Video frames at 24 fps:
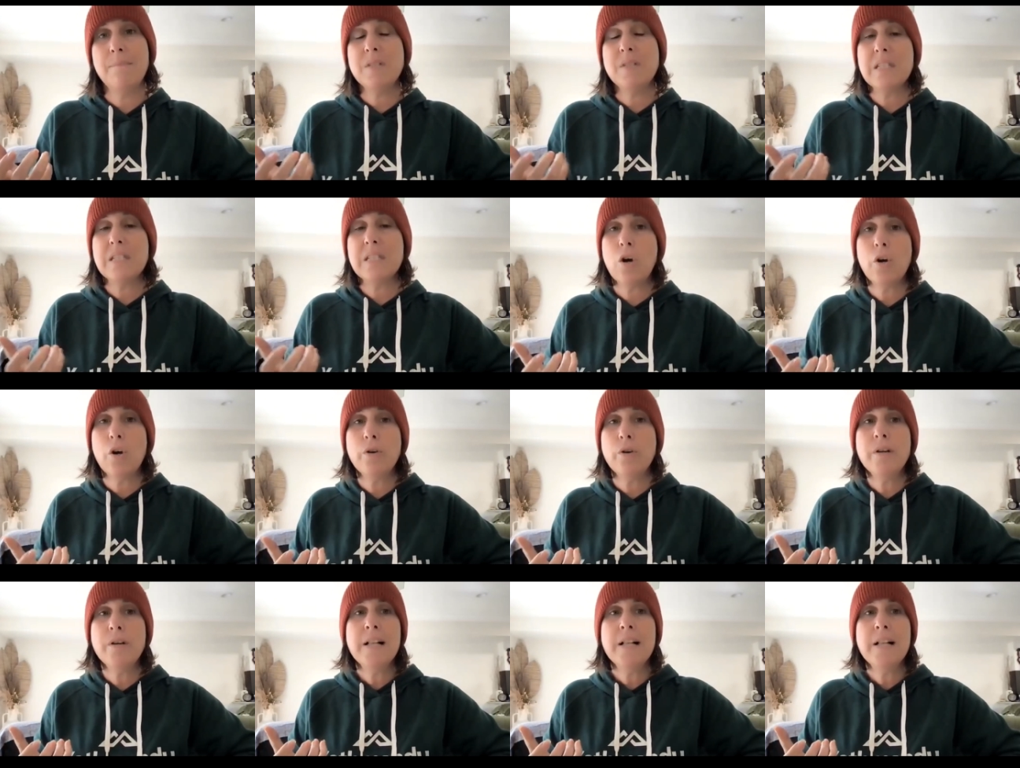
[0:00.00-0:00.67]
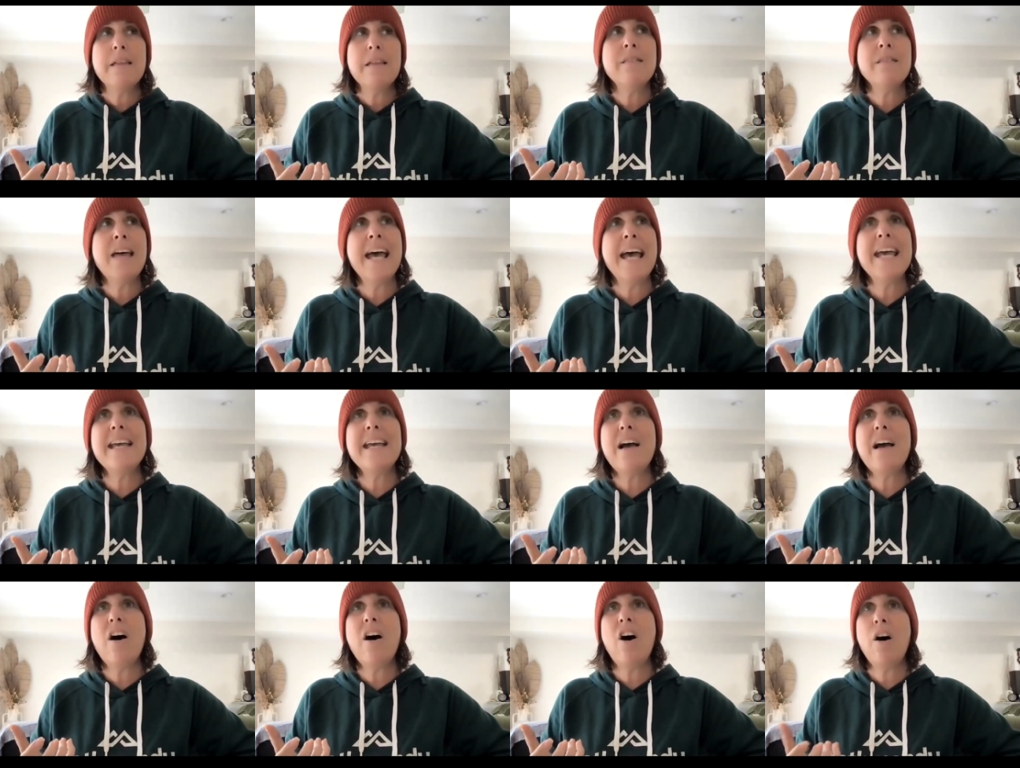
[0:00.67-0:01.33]
So
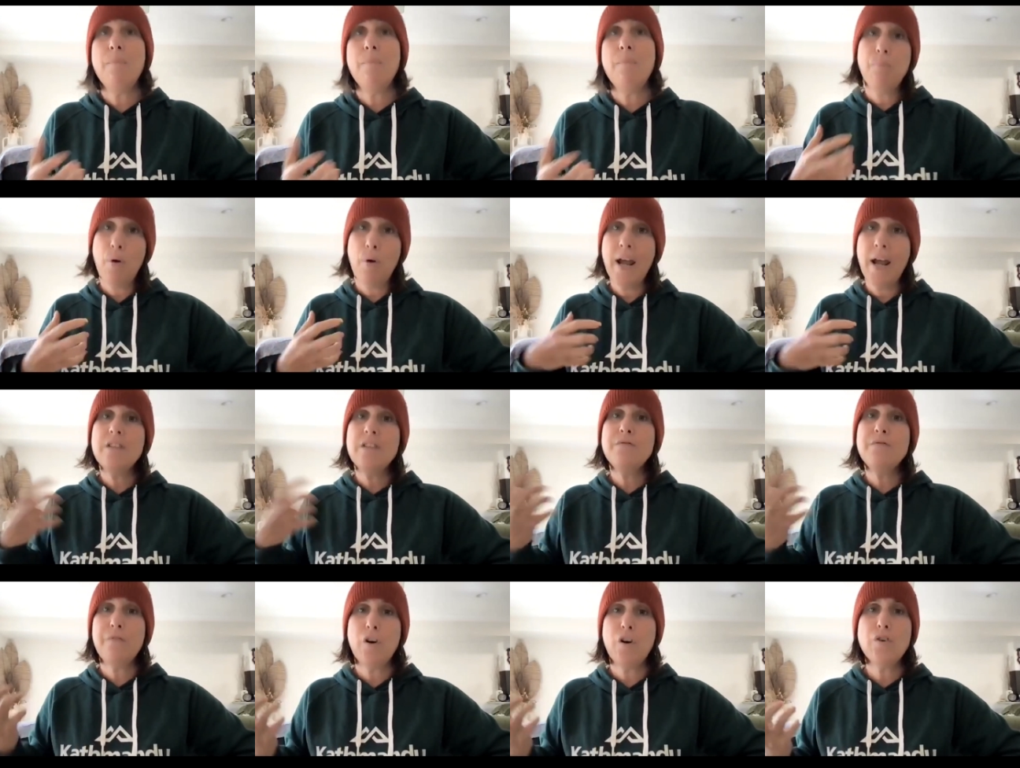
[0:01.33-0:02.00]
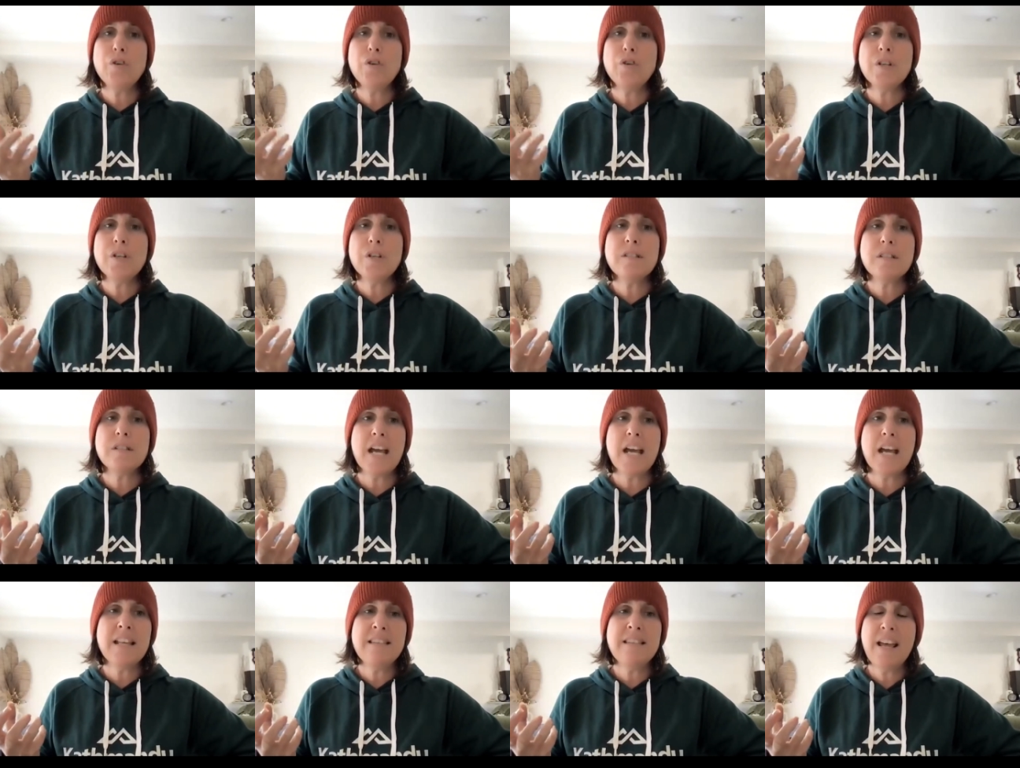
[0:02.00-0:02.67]
they are brand focused
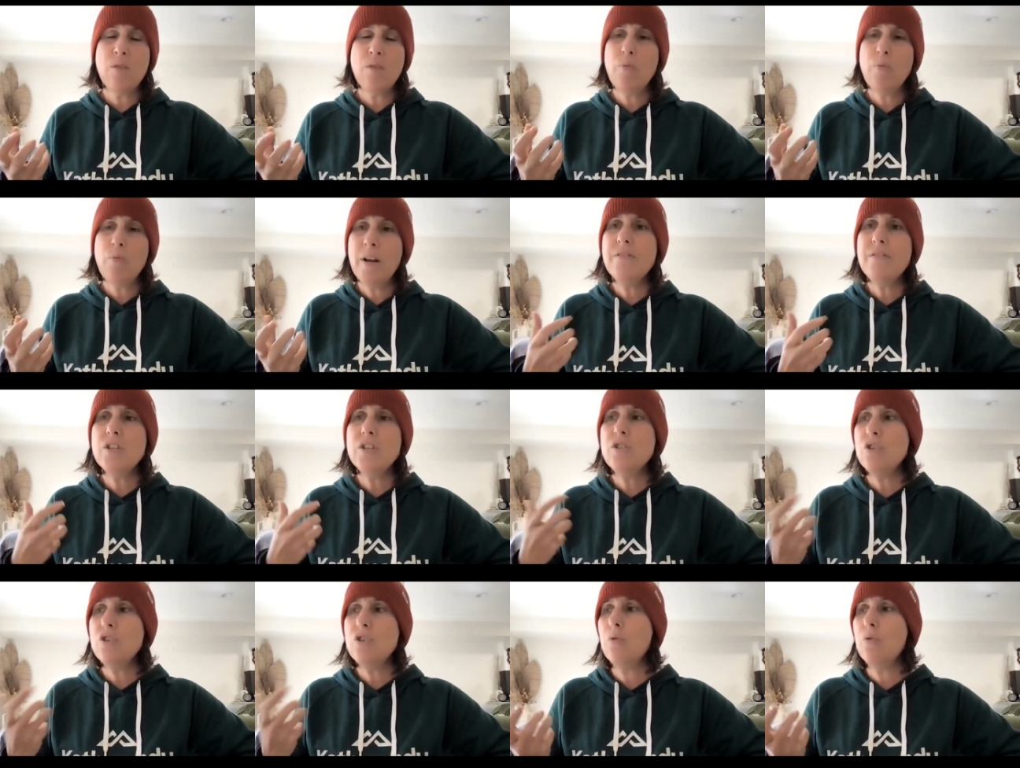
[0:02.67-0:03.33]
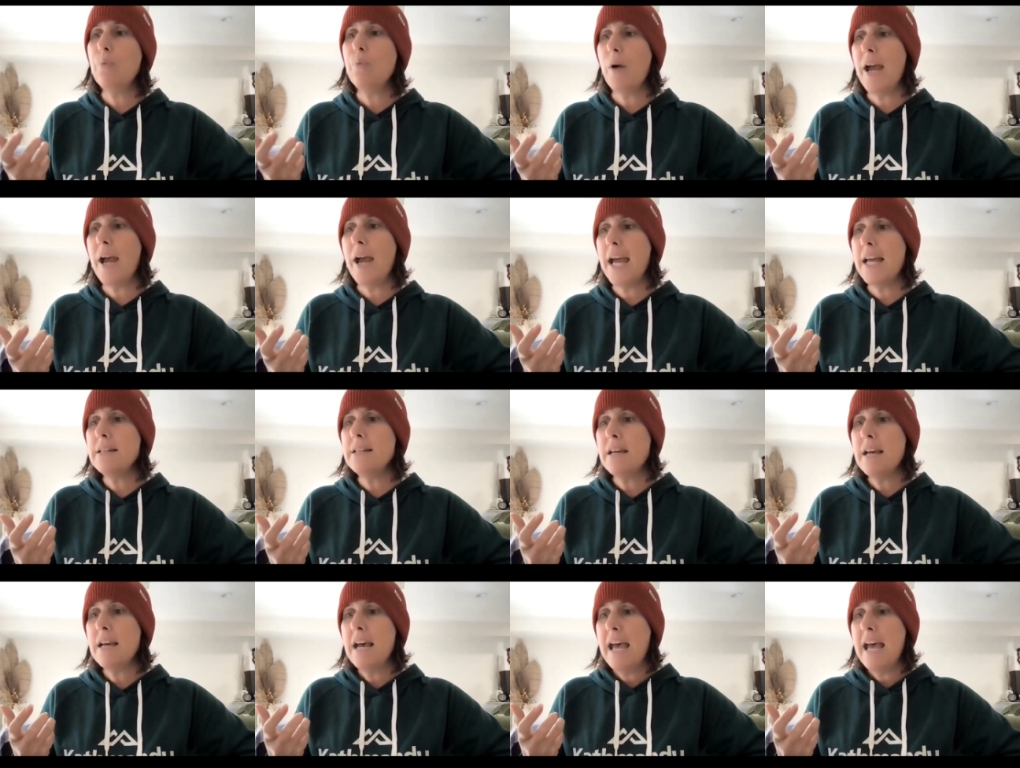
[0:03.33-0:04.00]
and they're relevant to your
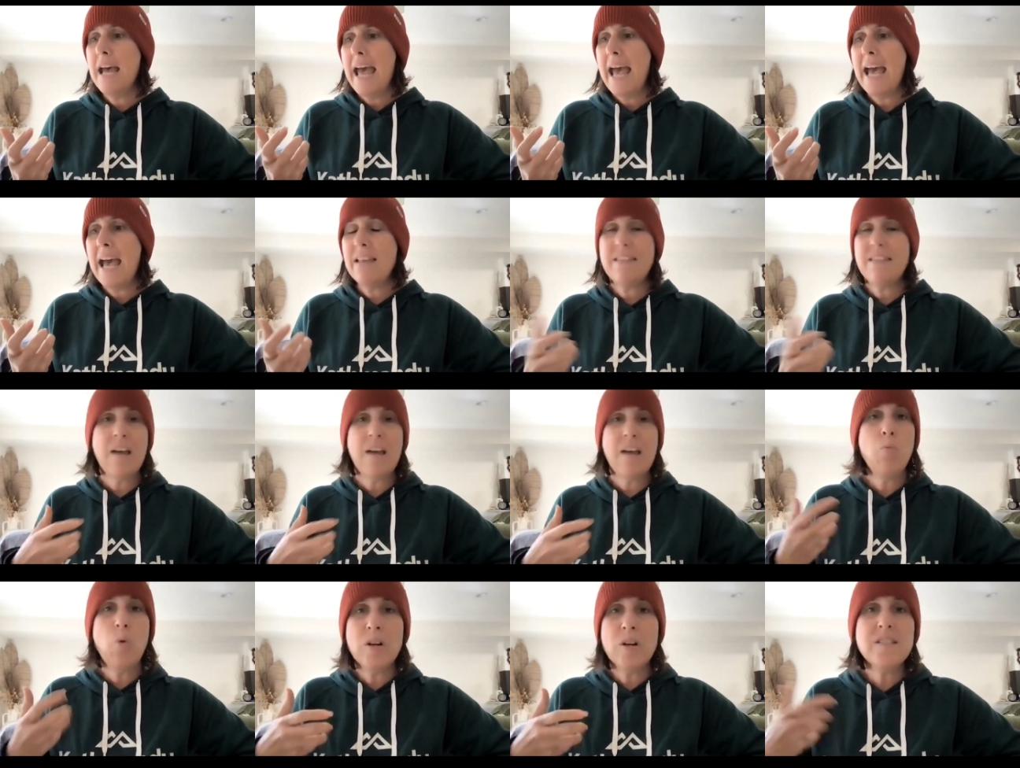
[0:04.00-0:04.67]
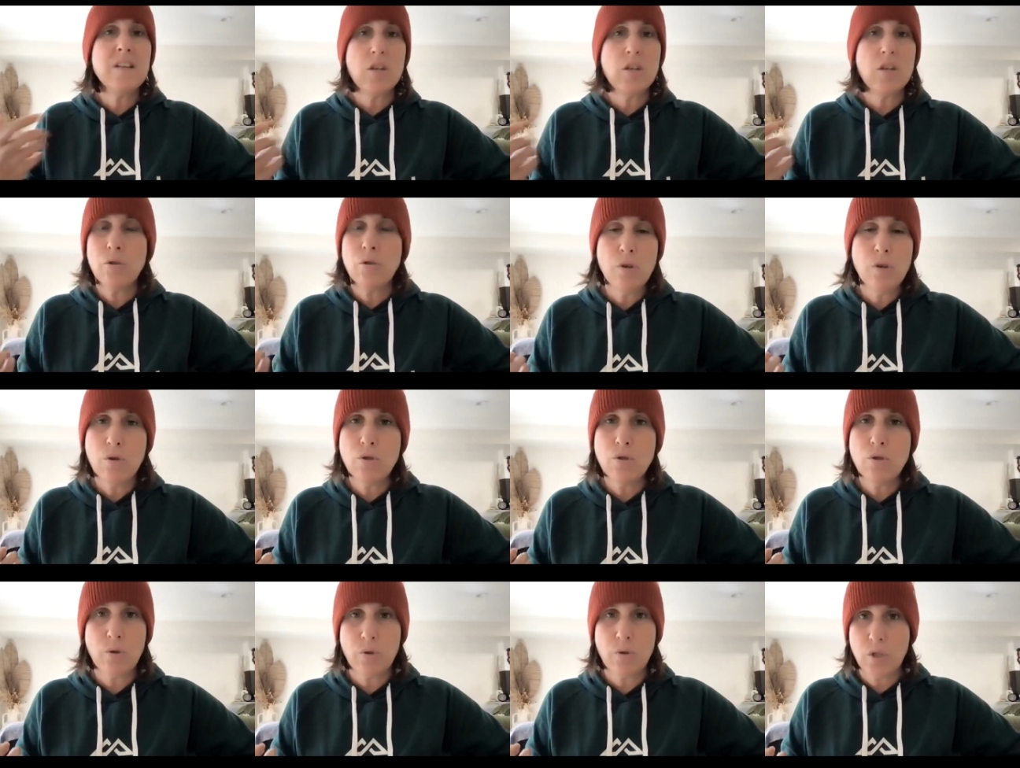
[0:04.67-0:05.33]
brand and they're ones that you
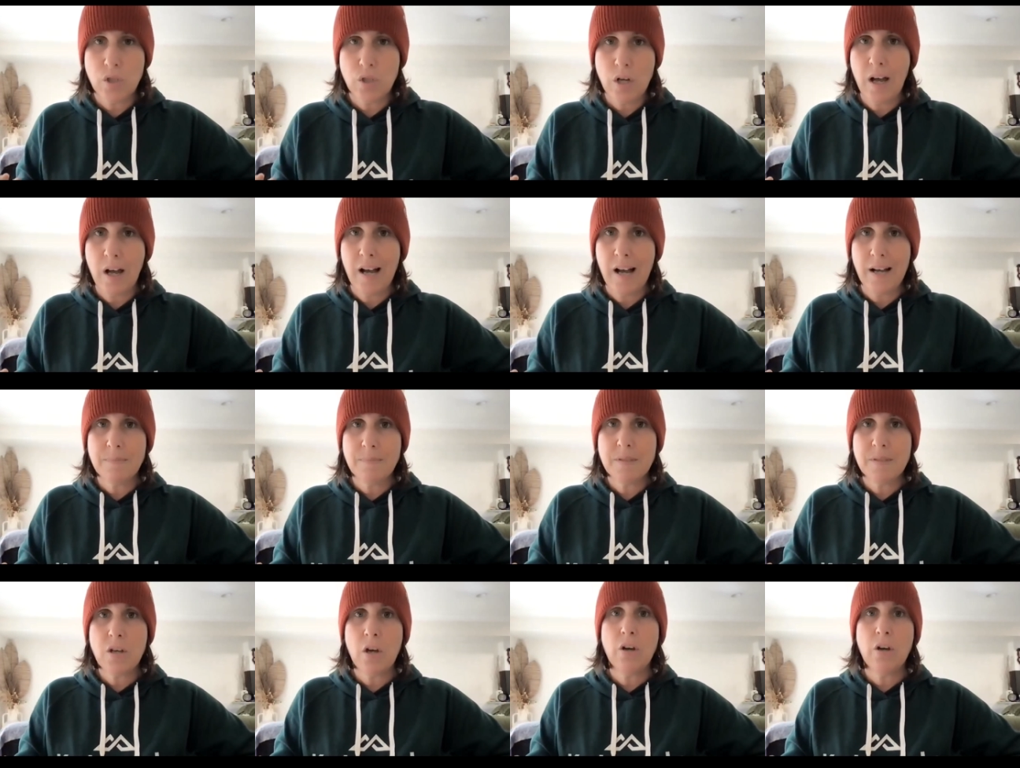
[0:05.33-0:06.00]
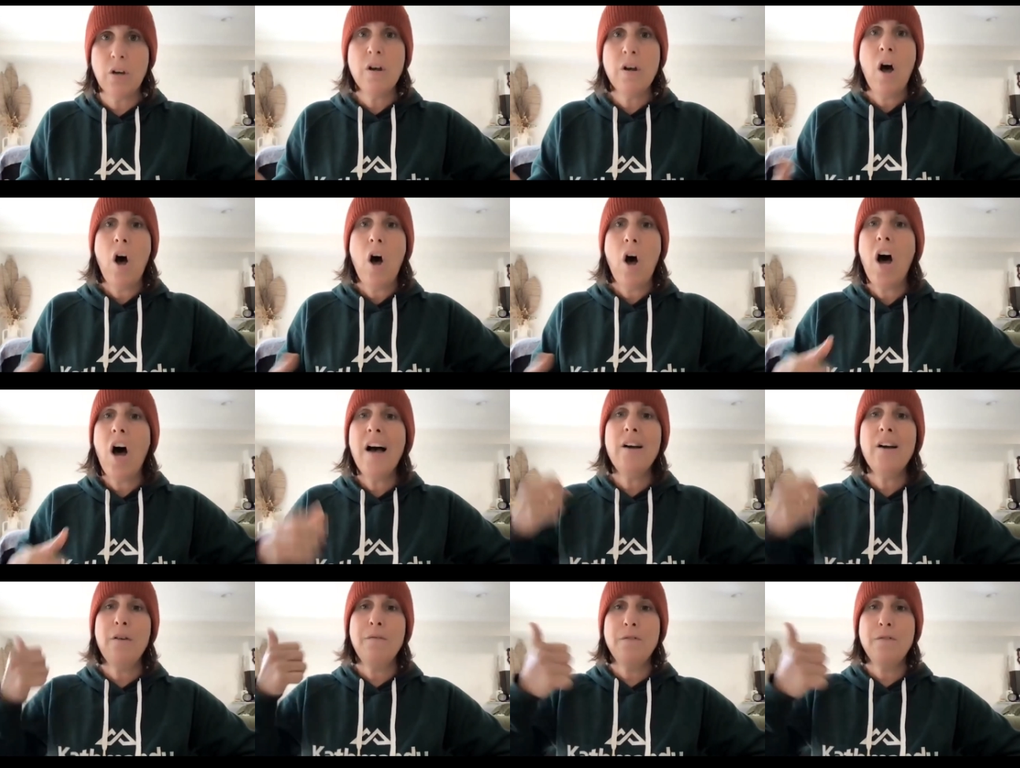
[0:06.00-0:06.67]
use all the time. So
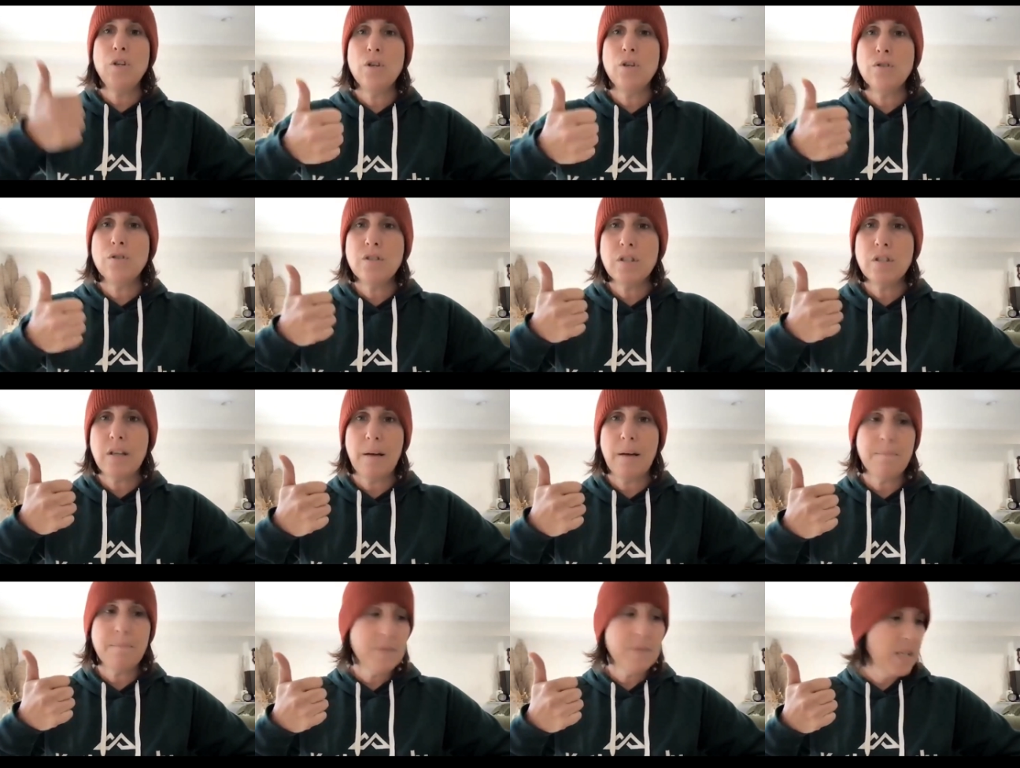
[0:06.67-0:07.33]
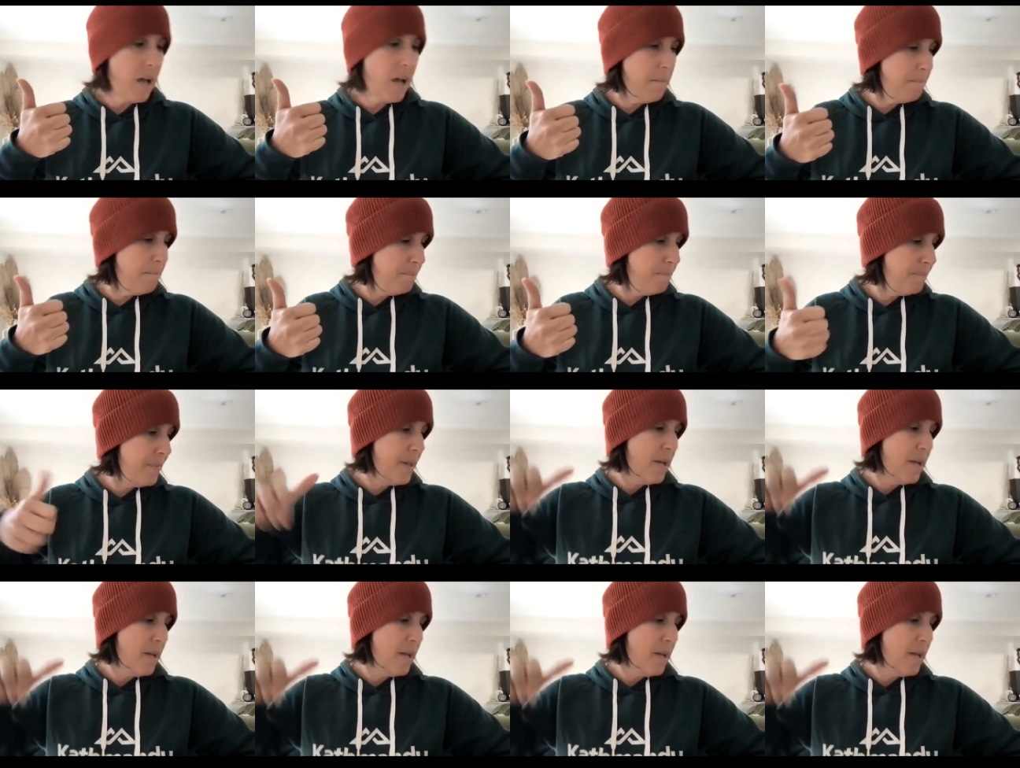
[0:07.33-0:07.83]
I often use thumbs up.